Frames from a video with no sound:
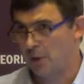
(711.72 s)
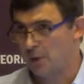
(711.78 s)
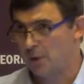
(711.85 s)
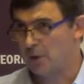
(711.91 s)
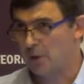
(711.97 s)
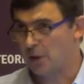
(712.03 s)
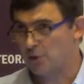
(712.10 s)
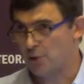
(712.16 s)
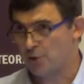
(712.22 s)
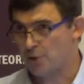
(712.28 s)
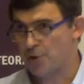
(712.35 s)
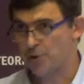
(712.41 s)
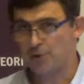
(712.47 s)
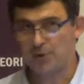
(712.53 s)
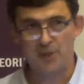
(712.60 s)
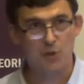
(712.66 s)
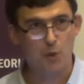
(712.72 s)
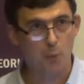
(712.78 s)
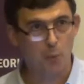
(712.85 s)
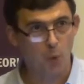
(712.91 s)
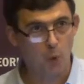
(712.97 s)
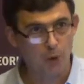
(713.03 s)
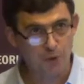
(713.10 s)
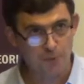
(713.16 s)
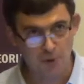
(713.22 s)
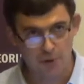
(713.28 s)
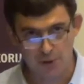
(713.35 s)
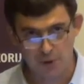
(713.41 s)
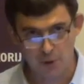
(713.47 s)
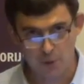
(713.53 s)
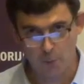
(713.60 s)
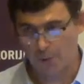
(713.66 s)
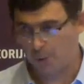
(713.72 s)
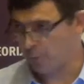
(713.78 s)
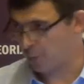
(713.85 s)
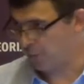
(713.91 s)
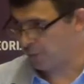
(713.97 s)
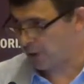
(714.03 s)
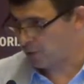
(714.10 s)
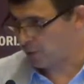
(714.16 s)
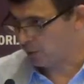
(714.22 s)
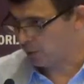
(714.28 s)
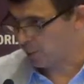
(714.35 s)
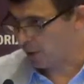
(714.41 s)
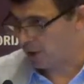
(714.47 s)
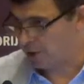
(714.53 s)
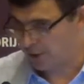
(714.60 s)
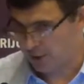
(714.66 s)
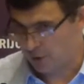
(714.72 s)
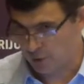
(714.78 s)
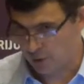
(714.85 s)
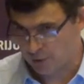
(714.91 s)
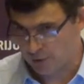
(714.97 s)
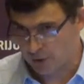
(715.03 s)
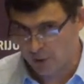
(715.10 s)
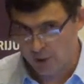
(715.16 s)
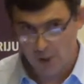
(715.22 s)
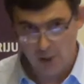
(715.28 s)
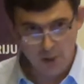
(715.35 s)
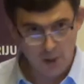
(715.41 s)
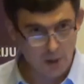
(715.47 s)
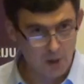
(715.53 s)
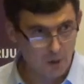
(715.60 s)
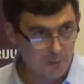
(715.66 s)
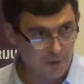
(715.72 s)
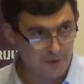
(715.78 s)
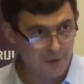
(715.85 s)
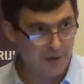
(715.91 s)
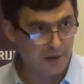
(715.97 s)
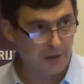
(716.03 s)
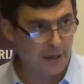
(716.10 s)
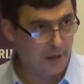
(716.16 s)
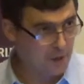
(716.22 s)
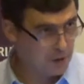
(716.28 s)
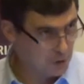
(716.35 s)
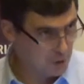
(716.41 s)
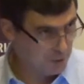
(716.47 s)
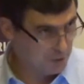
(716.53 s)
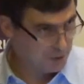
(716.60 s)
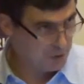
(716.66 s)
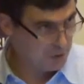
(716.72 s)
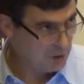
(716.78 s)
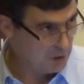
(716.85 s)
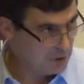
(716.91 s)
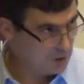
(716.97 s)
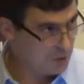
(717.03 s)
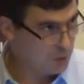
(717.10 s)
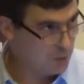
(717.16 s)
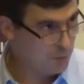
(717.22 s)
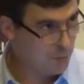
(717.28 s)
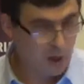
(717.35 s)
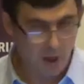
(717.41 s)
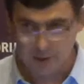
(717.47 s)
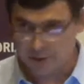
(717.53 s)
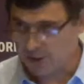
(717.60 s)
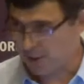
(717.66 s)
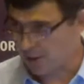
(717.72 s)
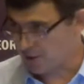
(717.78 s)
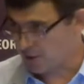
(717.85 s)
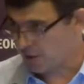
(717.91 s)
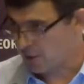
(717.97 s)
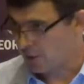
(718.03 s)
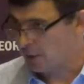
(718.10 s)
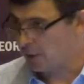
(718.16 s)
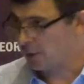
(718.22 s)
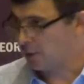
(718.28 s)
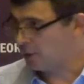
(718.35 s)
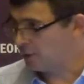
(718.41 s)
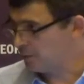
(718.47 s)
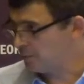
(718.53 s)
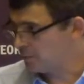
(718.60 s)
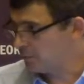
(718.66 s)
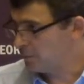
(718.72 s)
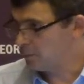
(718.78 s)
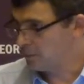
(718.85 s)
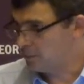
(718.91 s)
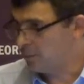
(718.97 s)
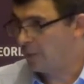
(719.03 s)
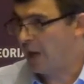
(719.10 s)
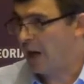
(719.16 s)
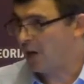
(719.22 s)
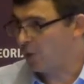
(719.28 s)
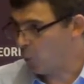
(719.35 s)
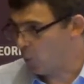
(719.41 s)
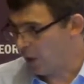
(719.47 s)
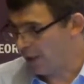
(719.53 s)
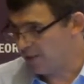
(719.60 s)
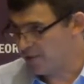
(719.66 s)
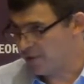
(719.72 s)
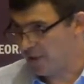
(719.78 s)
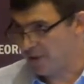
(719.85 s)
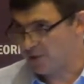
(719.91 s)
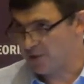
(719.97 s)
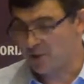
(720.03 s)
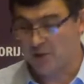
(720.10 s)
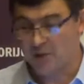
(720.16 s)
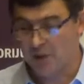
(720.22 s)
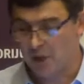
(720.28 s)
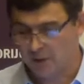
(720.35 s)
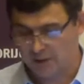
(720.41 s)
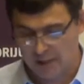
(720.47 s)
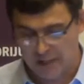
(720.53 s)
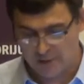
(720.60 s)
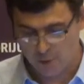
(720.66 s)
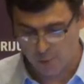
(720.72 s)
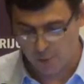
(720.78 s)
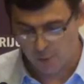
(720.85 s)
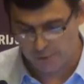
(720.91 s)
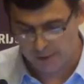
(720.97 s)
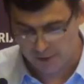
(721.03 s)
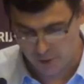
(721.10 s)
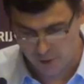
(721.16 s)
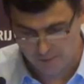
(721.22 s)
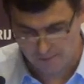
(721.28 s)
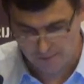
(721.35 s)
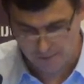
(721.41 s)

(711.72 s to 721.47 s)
not just the disappointment with professional politicians, but the encouragement to do politics otherwise, that is not as a profession.